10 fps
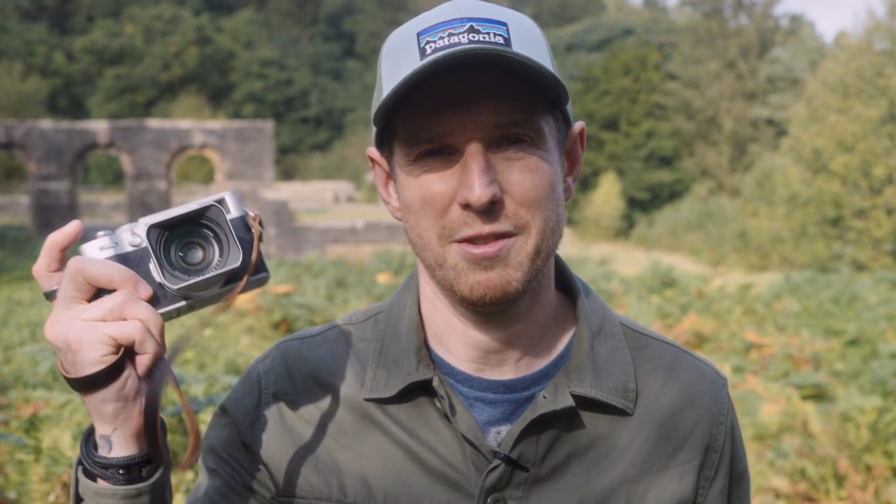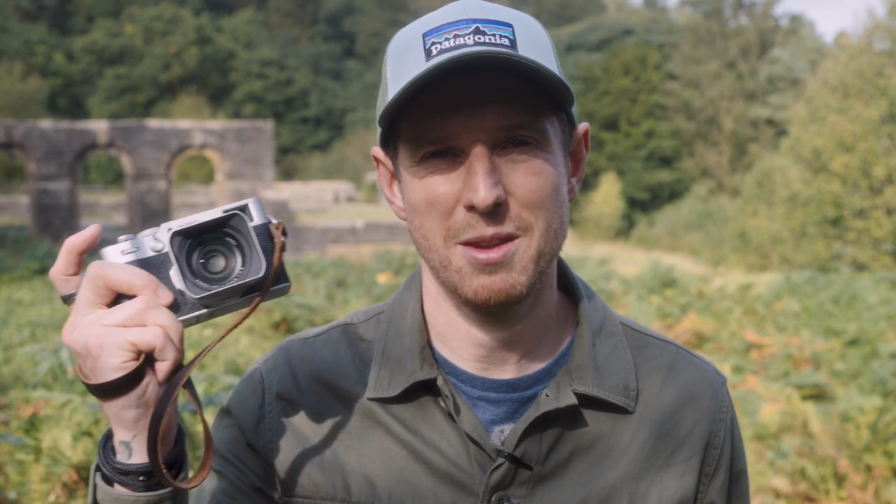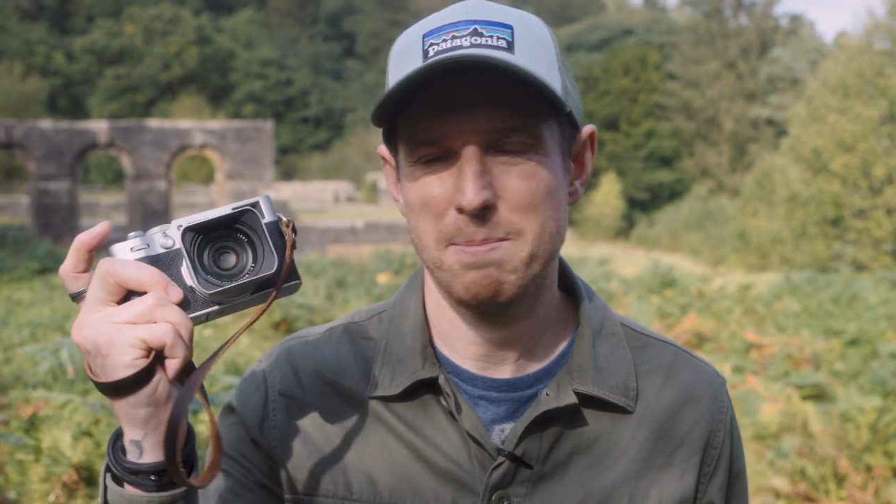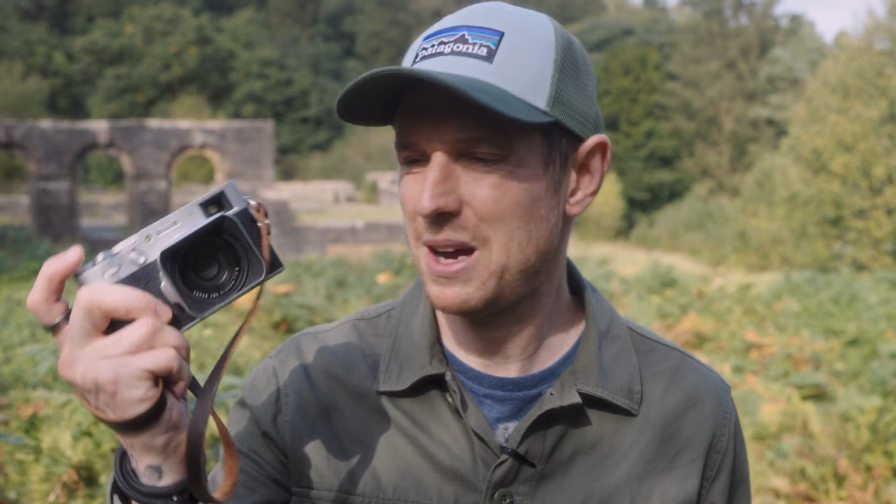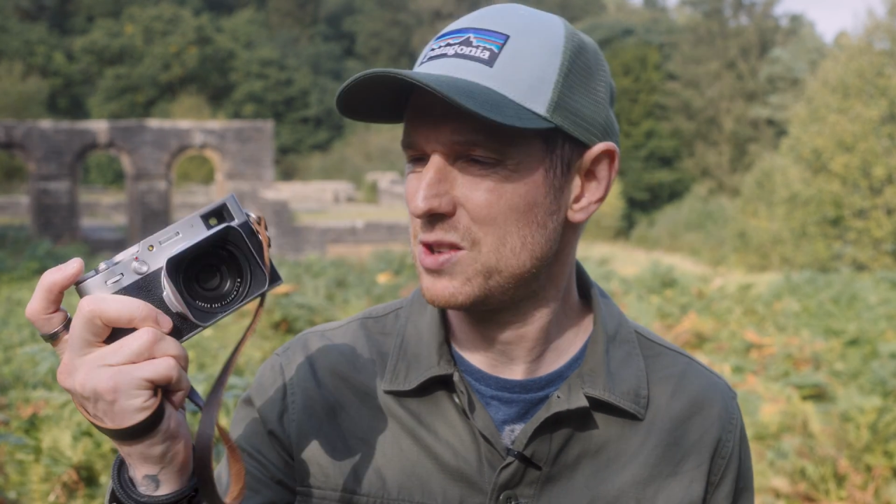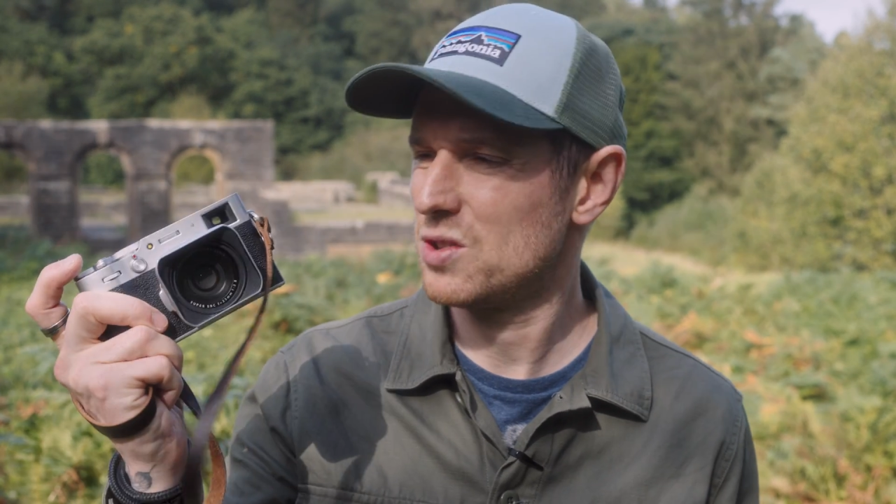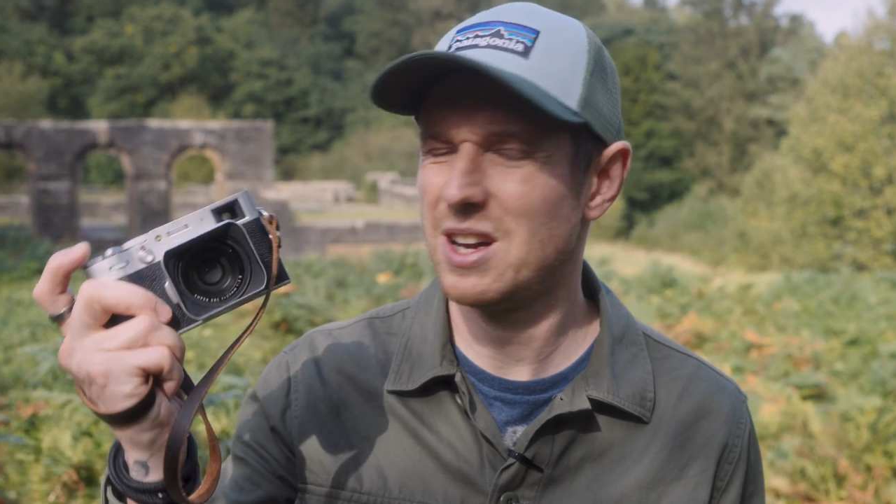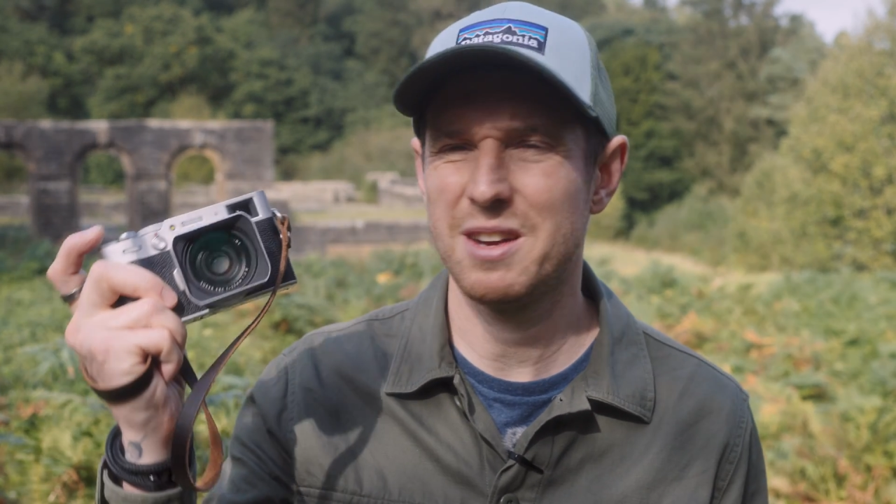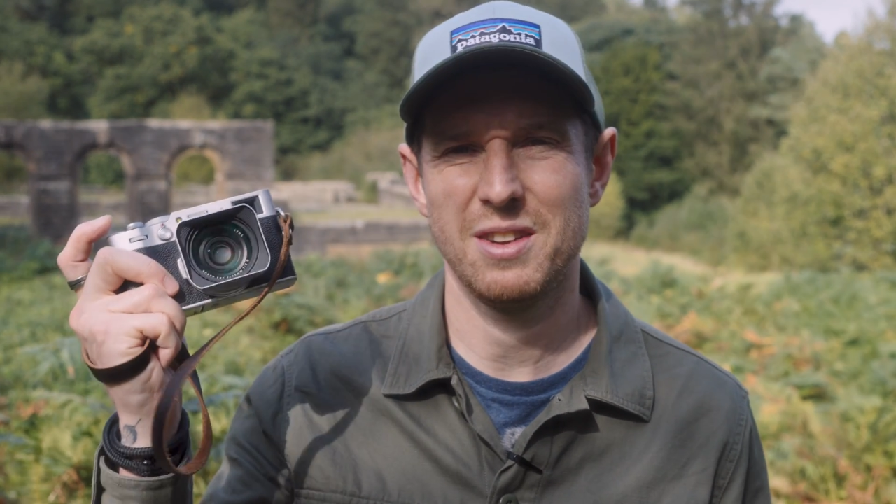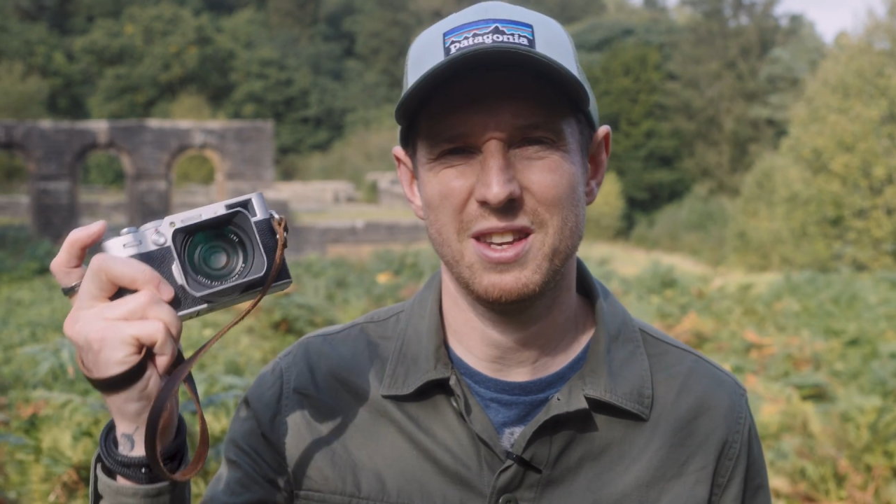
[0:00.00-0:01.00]
and the battery
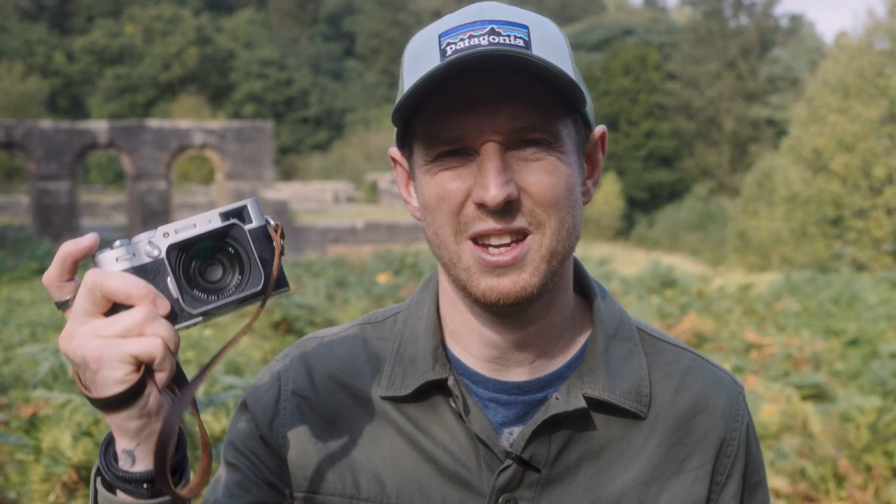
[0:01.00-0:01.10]
life in